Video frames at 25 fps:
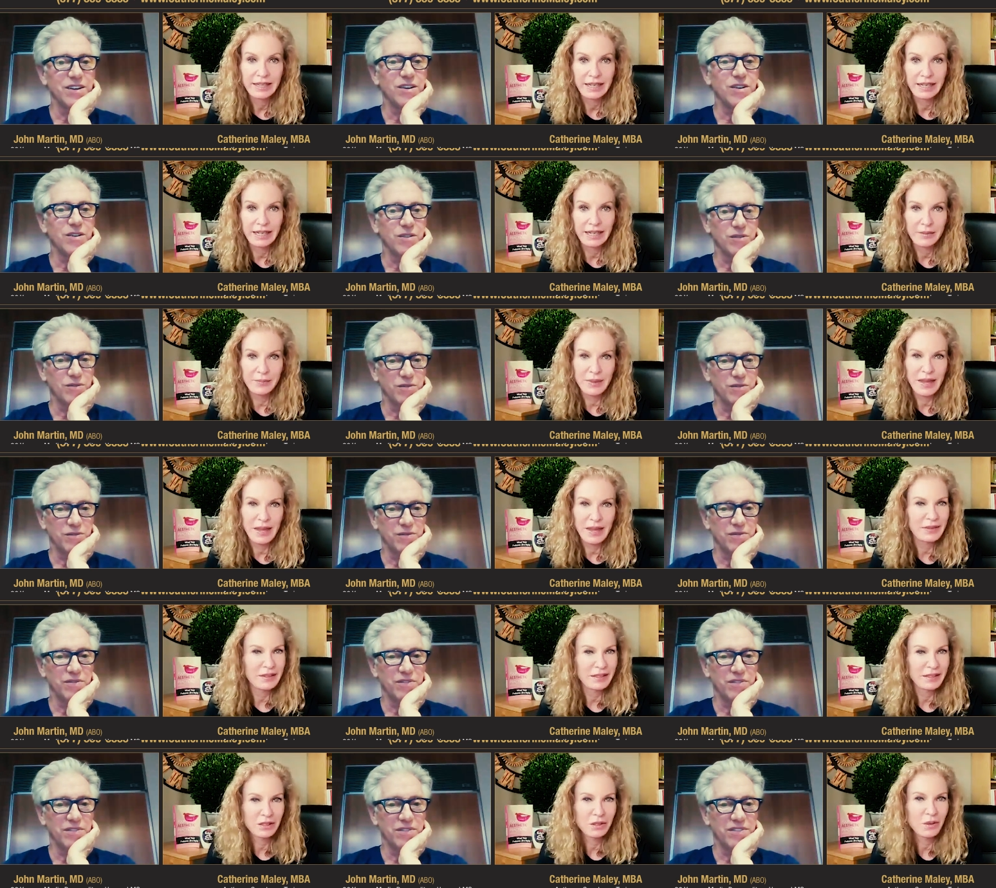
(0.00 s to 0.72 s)

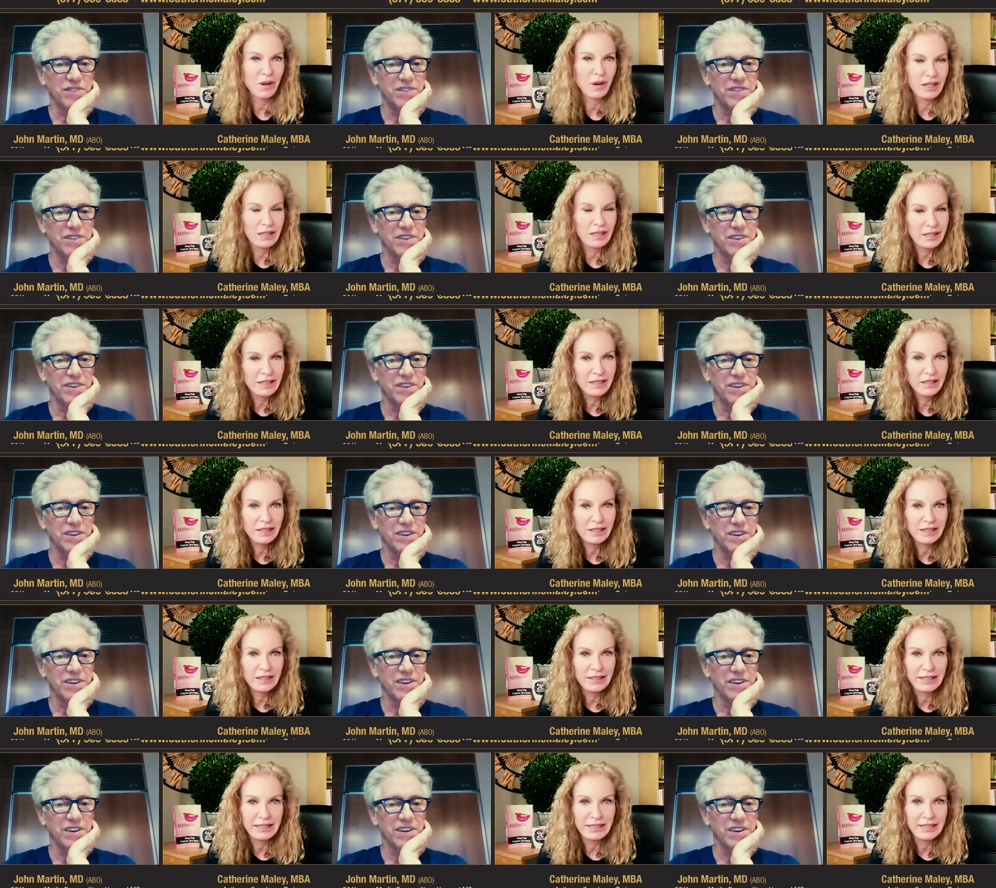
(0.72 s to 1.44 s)
Speaker 1: the quality of the
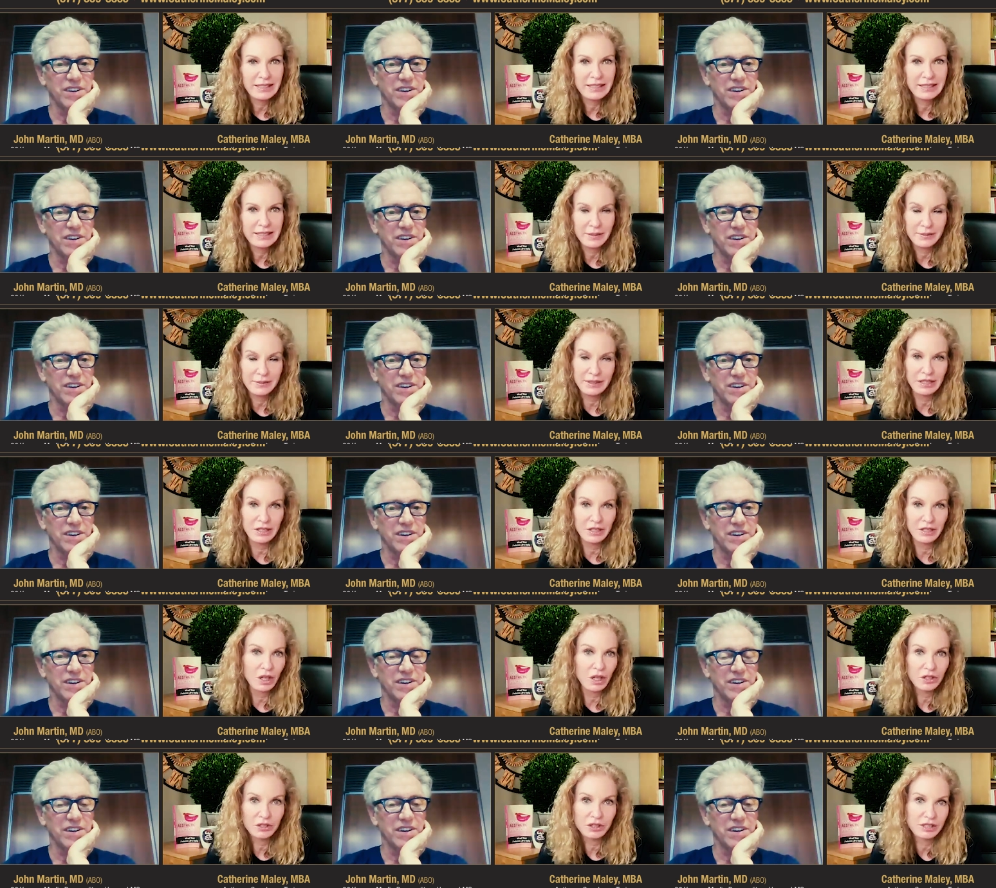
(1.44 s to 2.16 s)
leads, I mean,
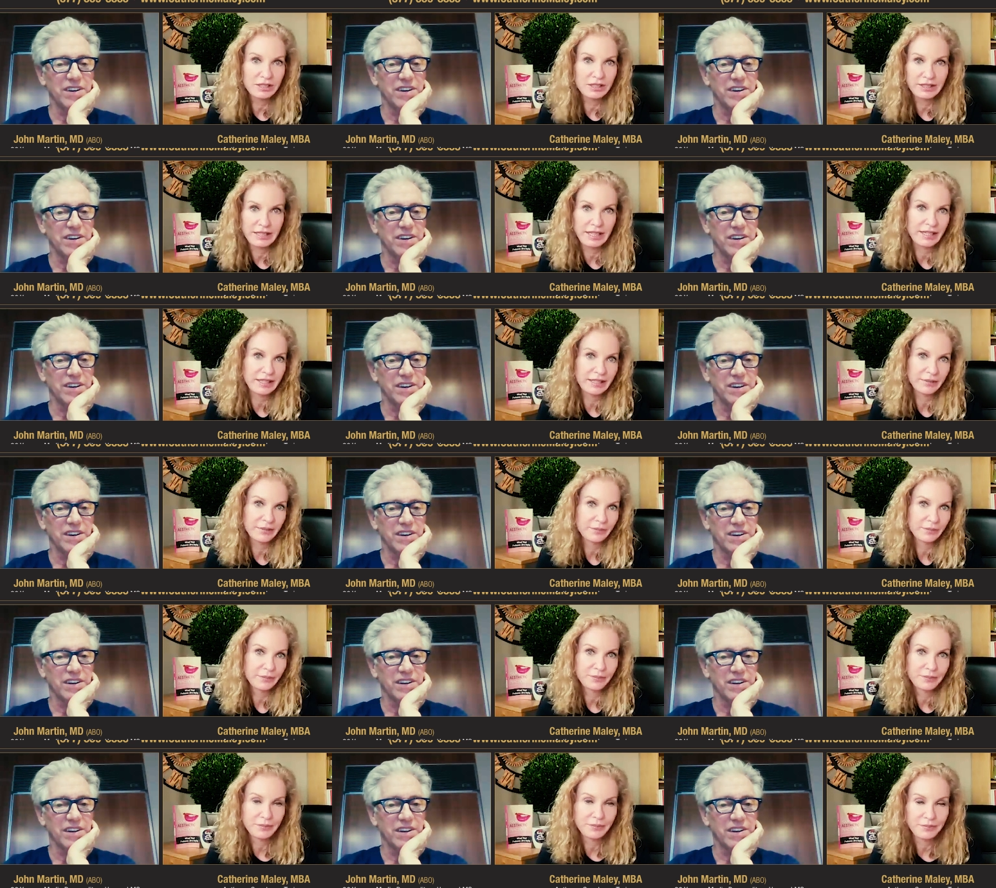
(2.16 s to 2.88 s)
it all just kind of,
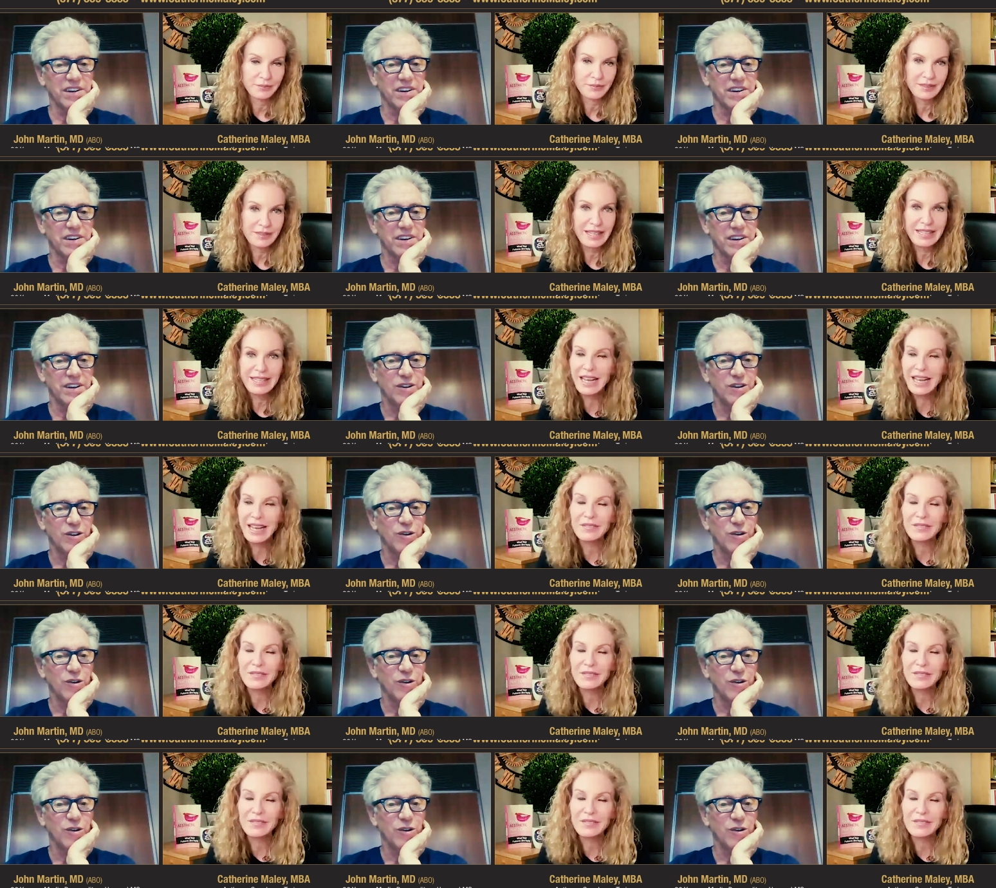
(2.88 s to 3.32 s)
like